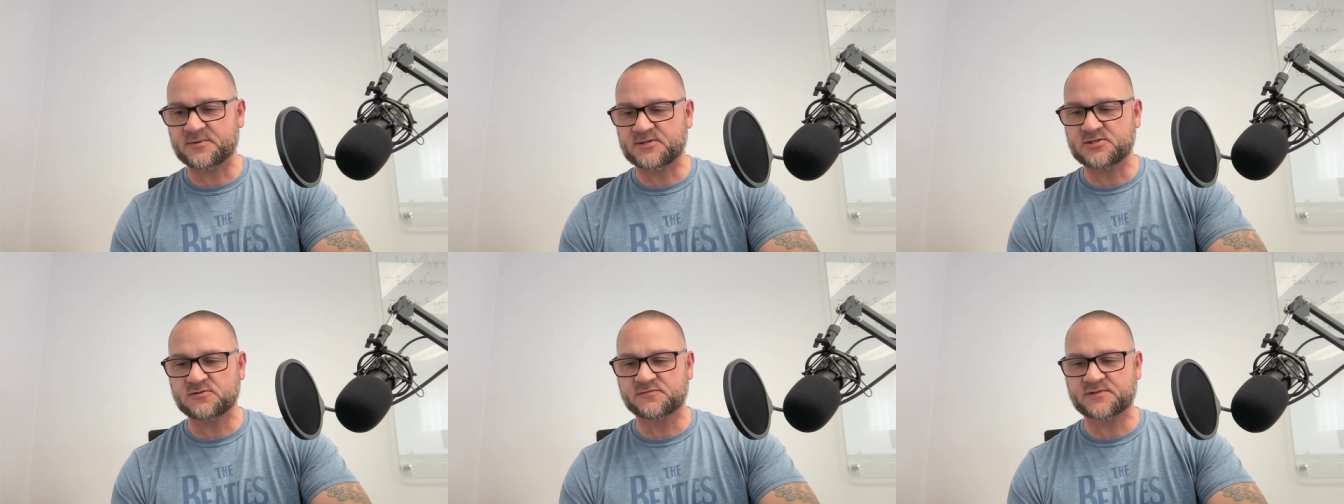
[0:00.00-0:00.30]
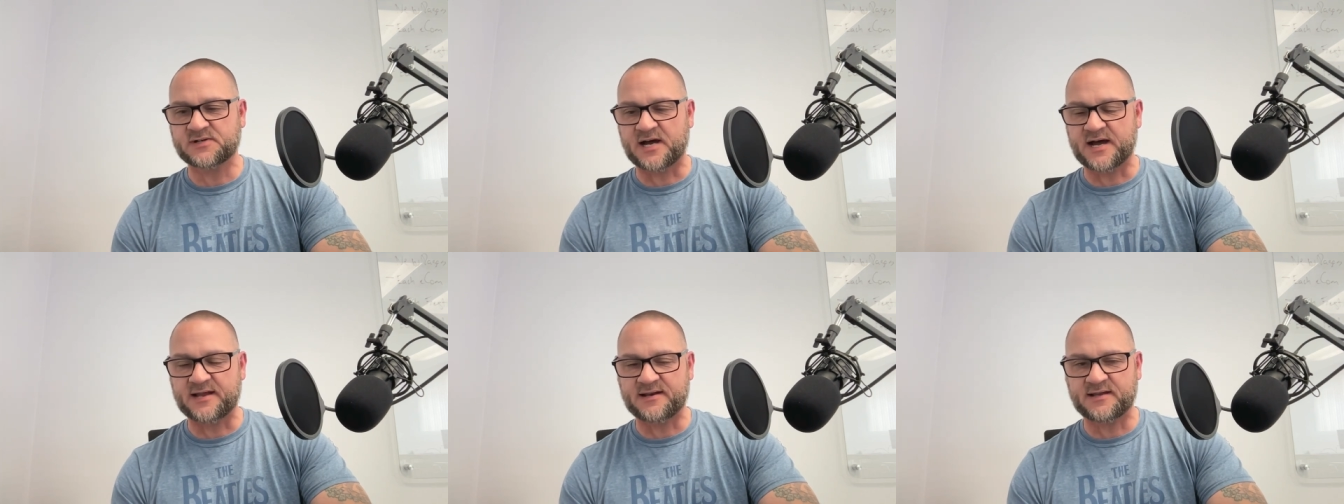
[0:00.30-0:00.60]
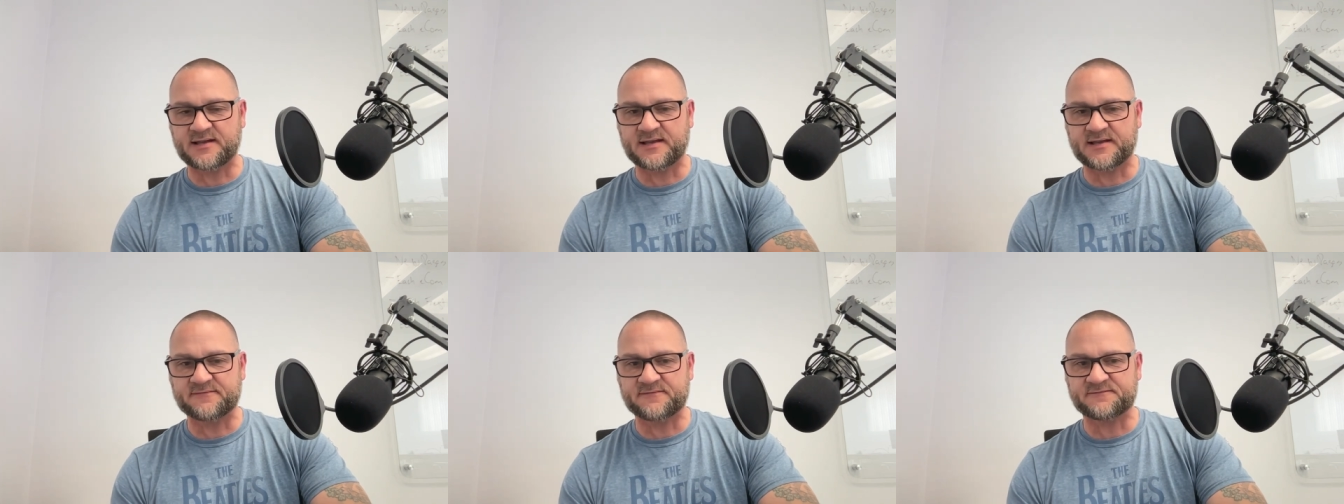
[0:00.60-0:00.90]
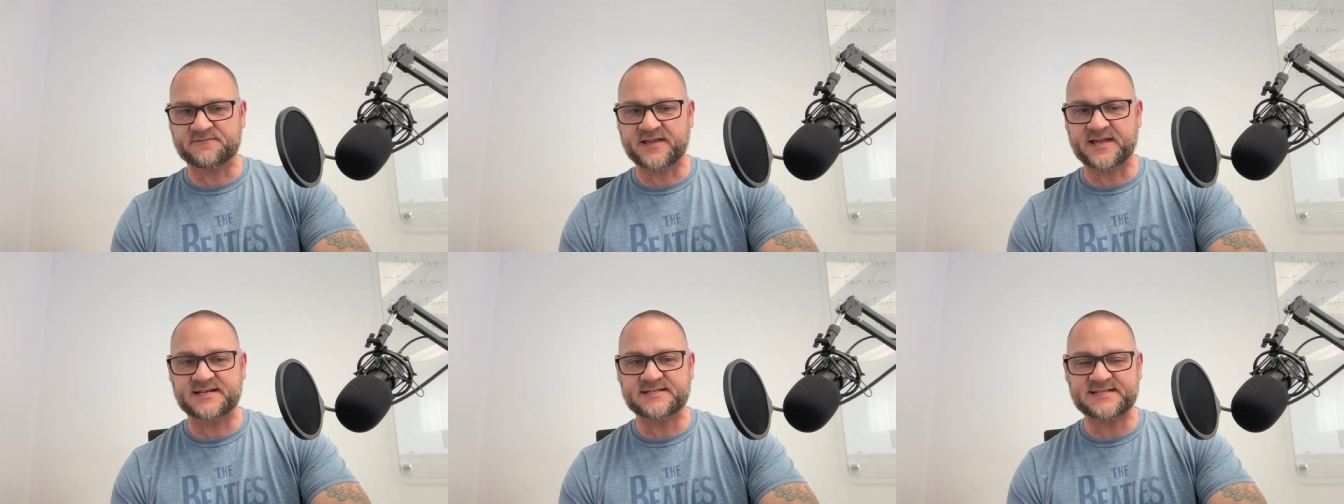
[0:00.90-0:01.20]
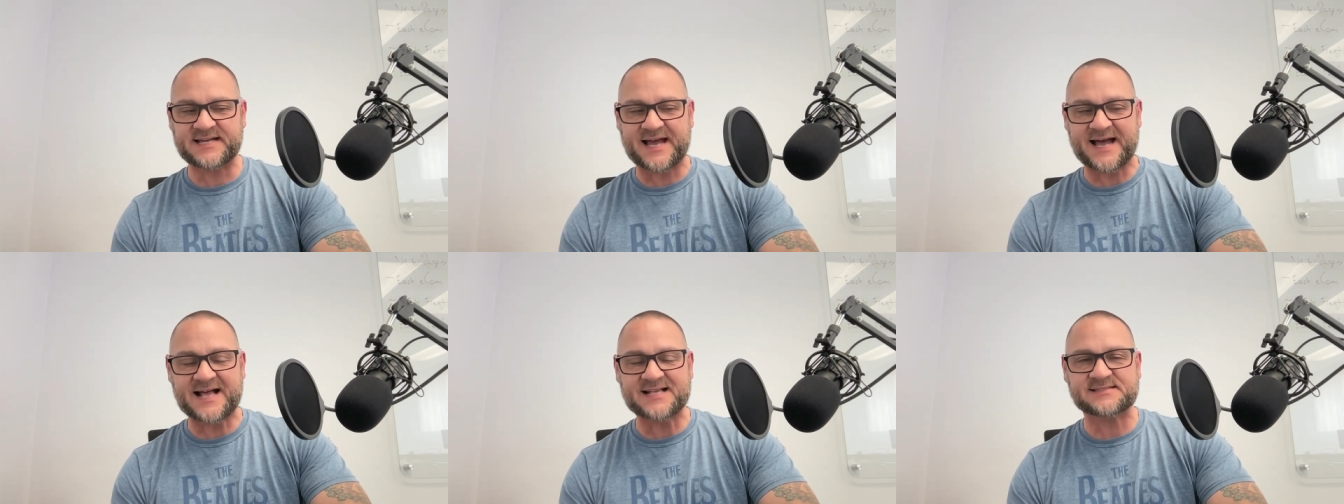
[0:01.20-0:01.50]
but you've got a
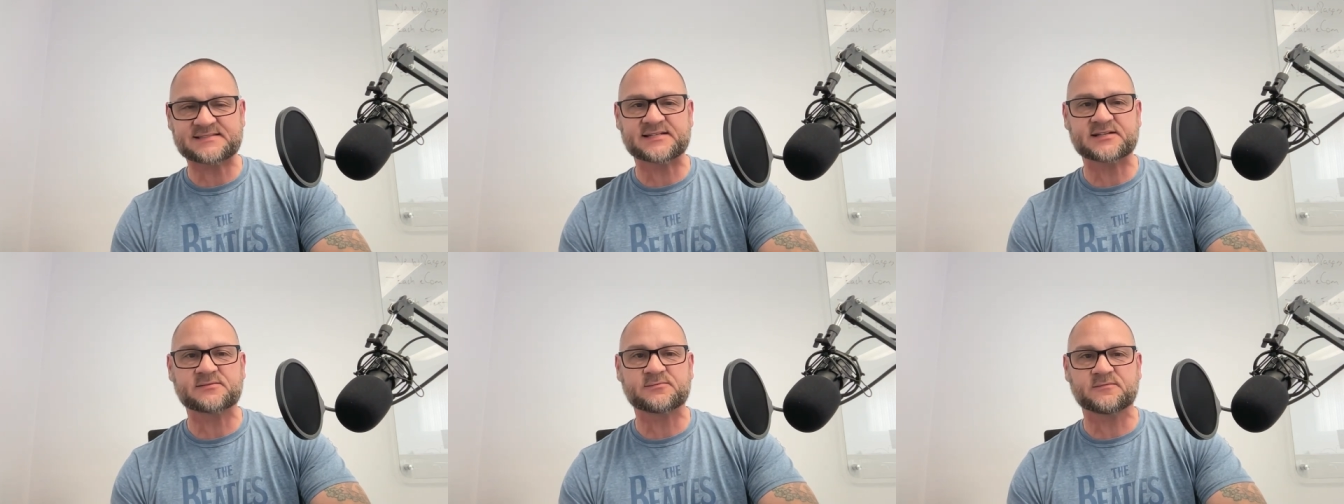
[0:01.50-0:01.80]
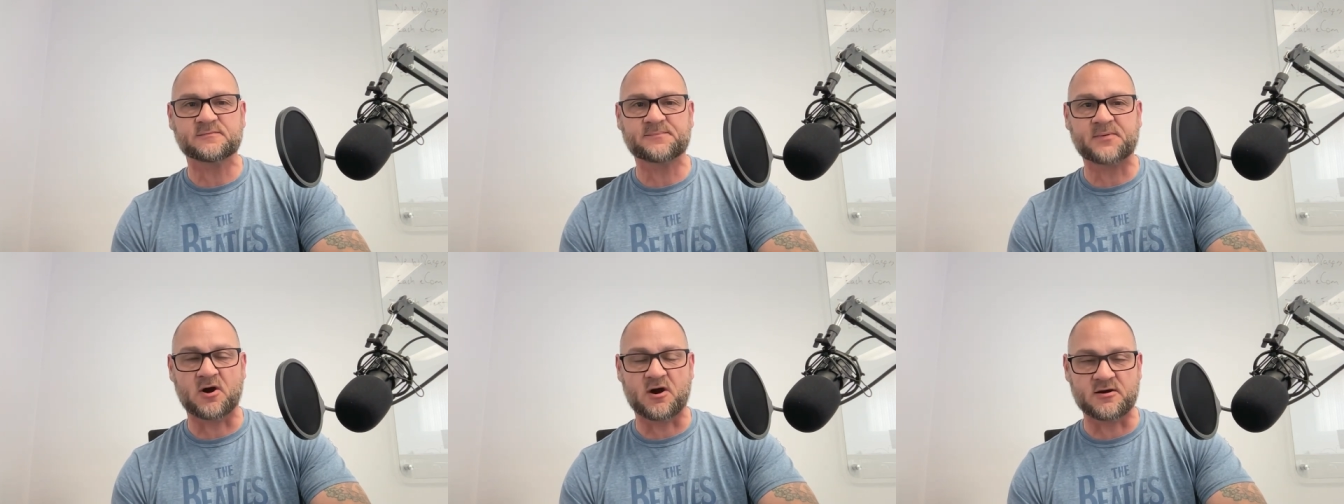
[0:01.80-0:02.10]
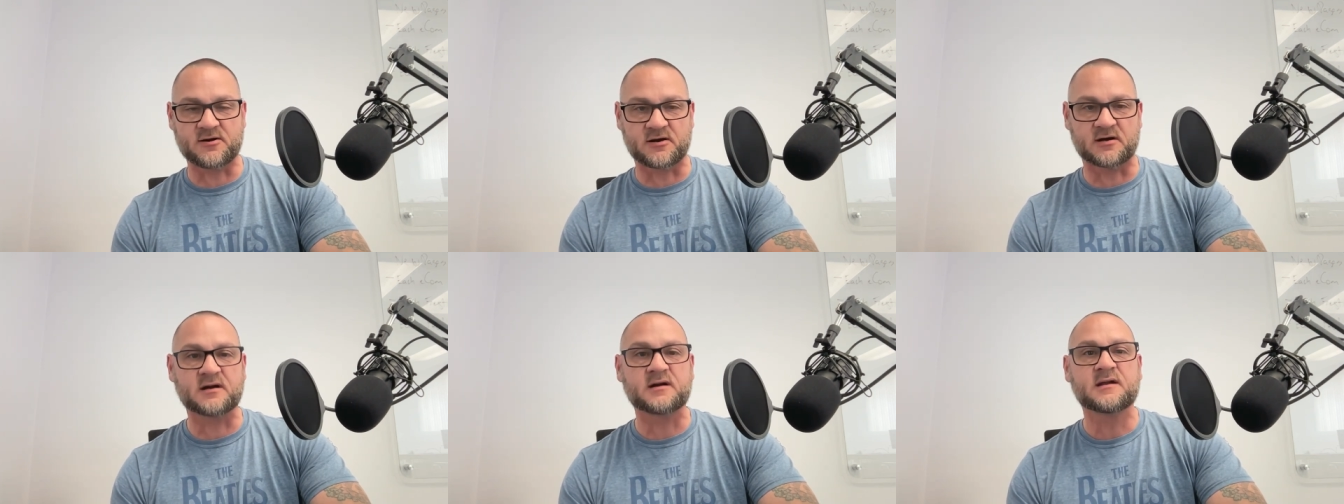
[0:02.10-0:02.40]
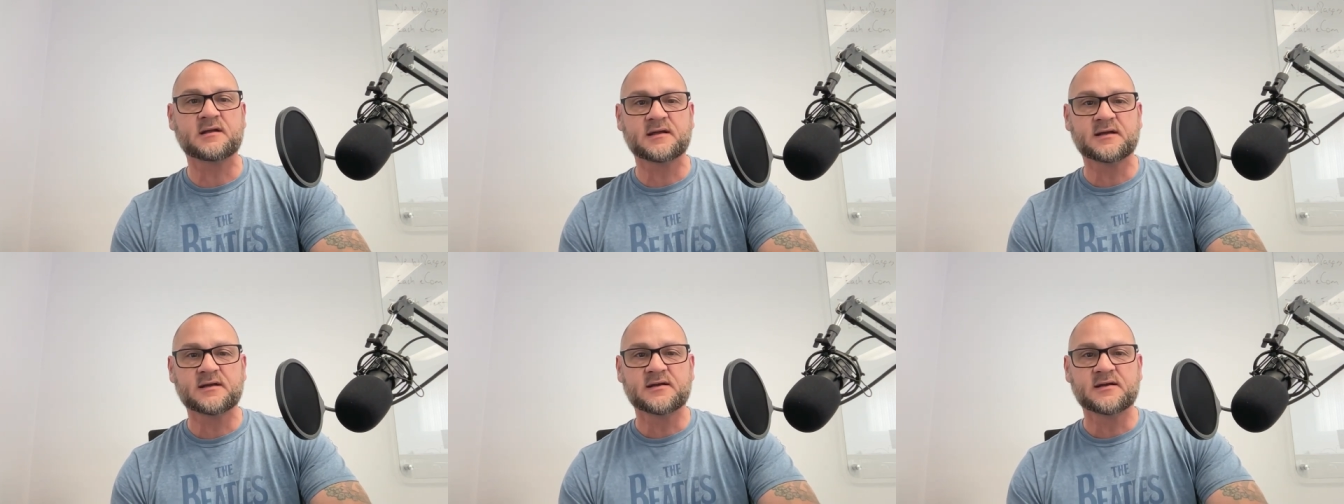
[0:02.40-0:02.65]
fantastic partner